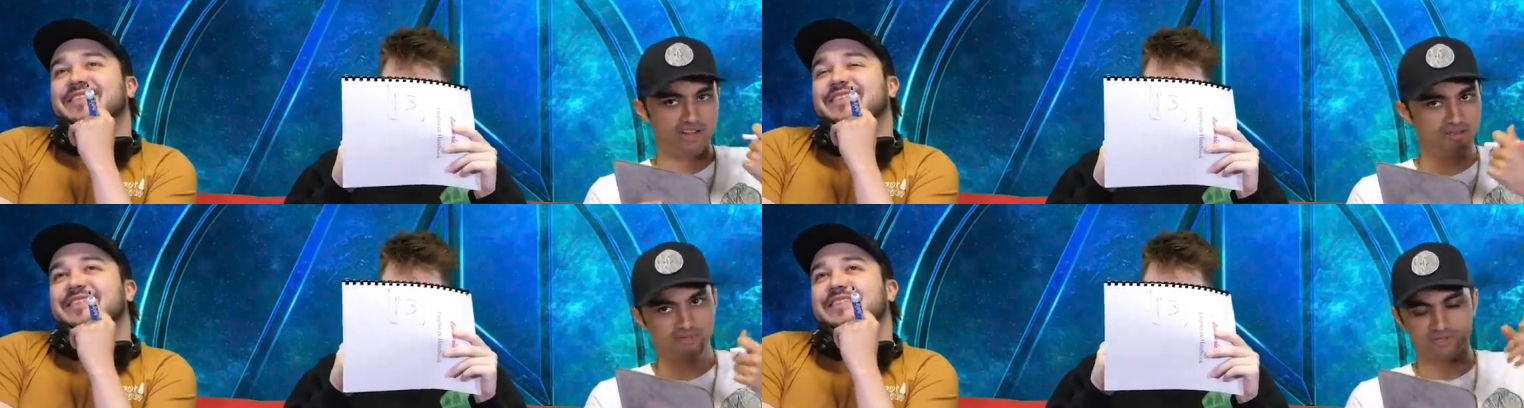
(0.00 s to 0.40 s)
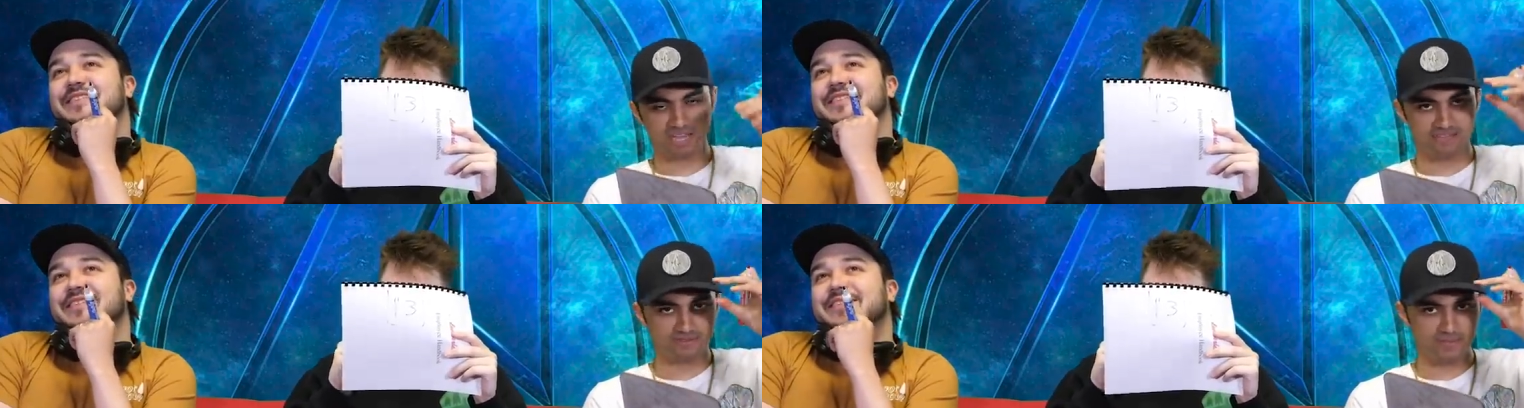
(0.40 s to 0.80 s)
Speaker 1: name, so
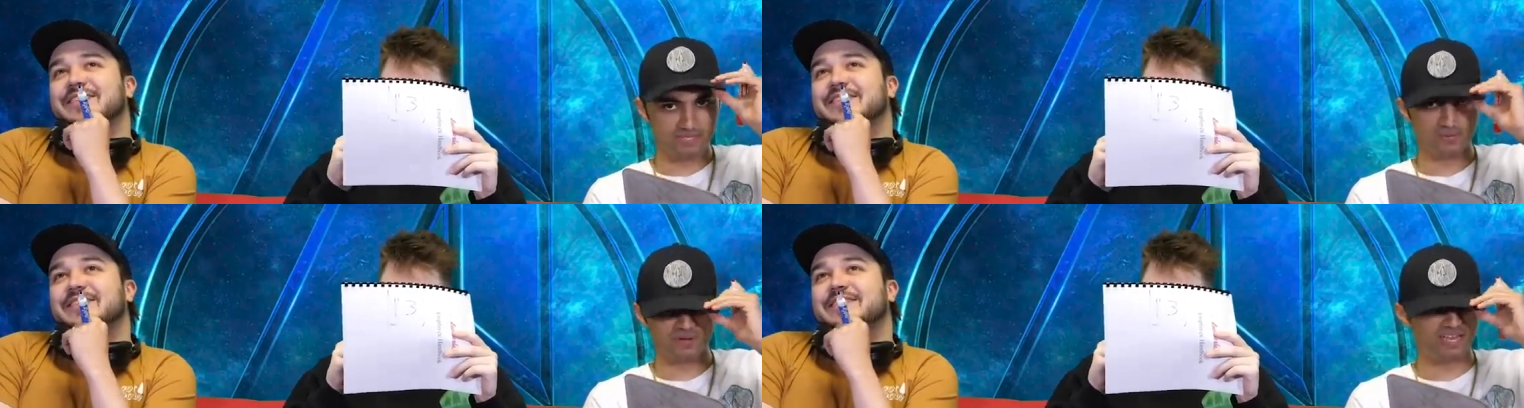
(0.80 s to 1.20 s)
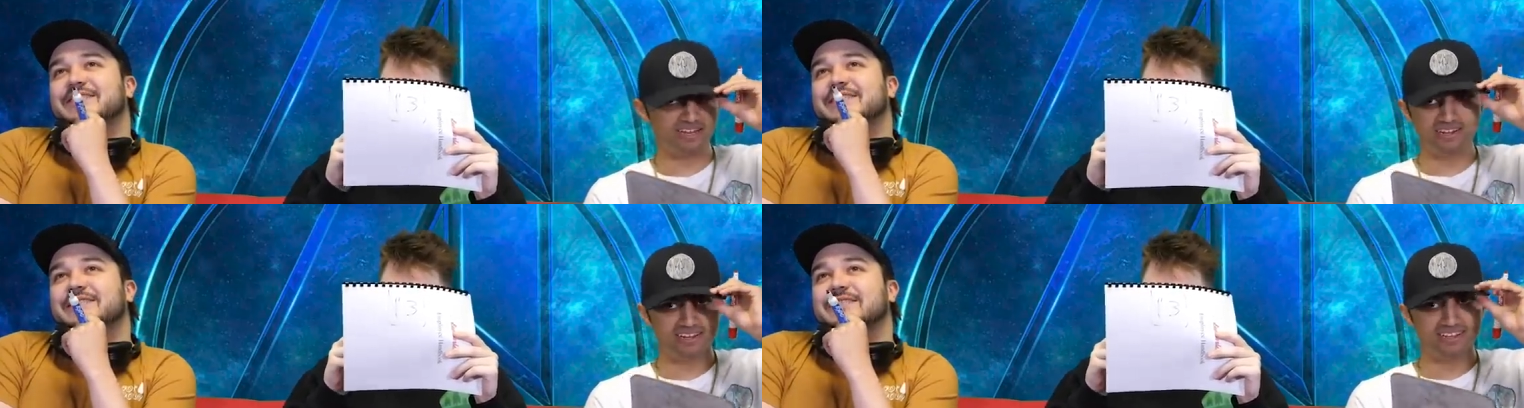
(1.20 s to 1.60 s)
Kev's about to
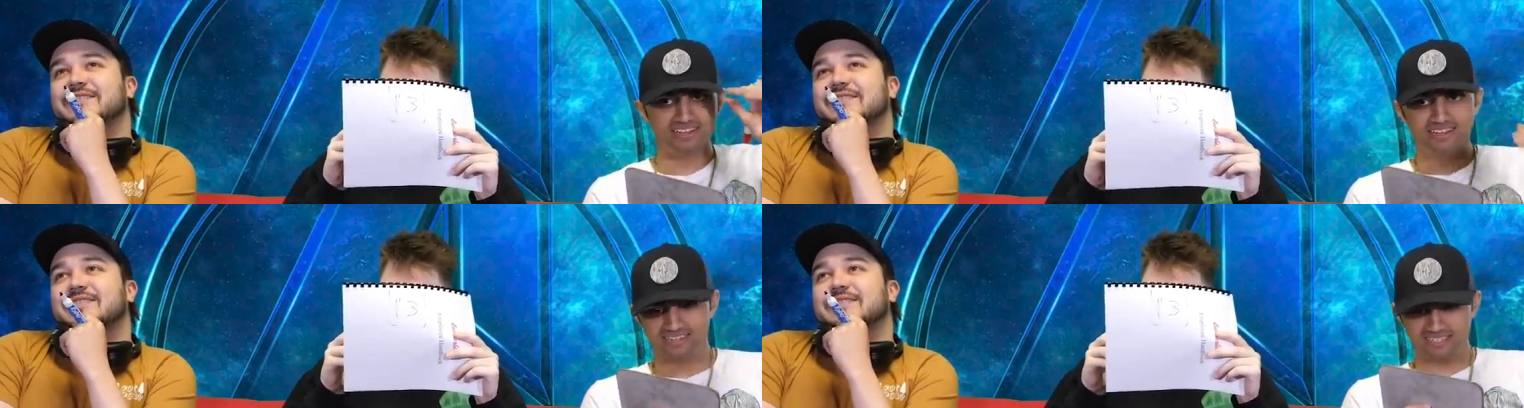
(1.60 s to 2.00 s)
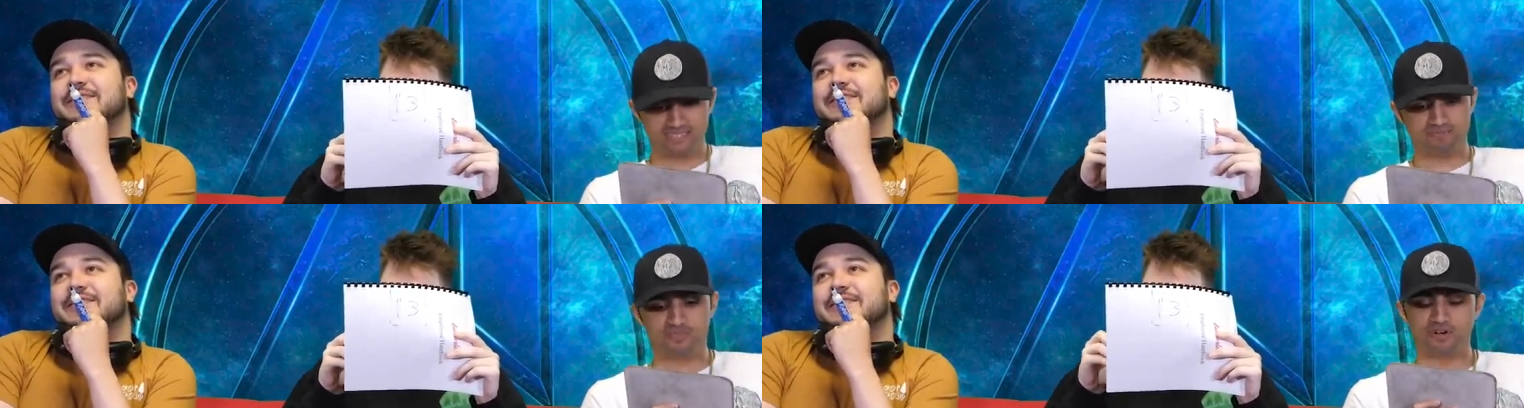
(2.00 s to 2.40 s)
win. Just
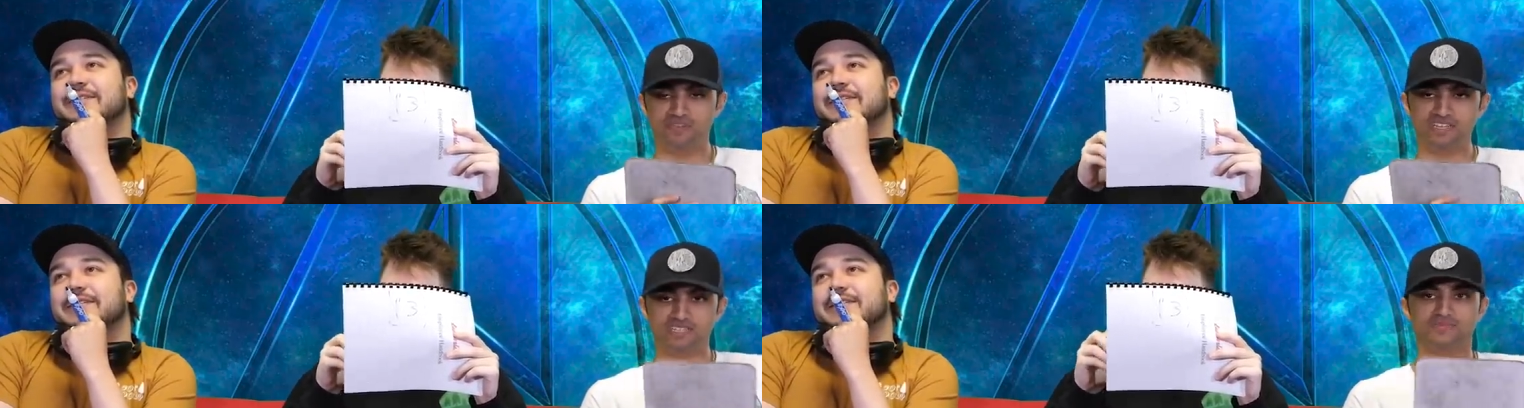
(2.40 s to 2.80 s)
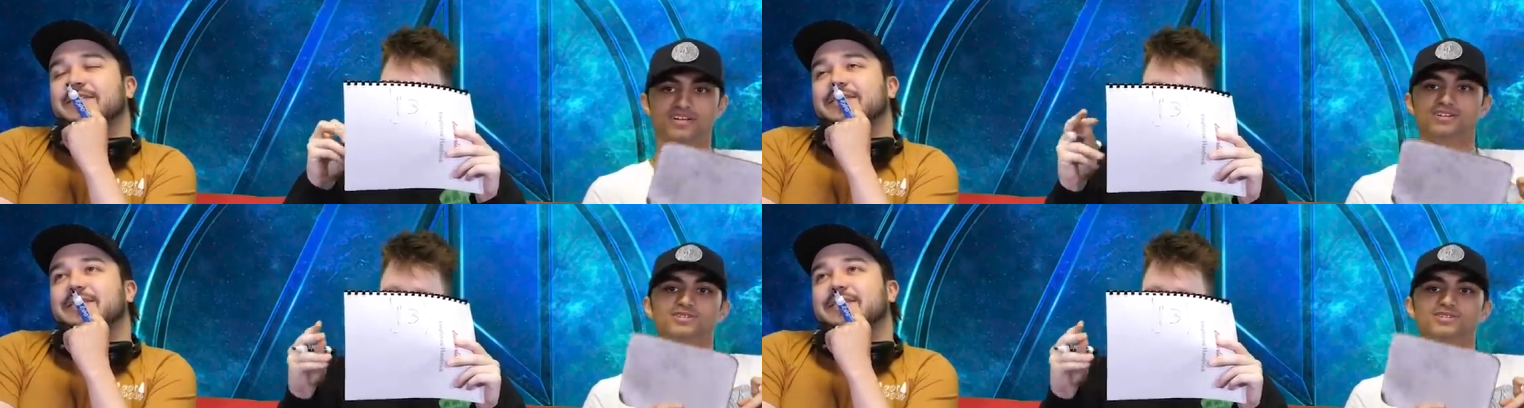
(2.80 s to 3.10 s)
proving he's the bigger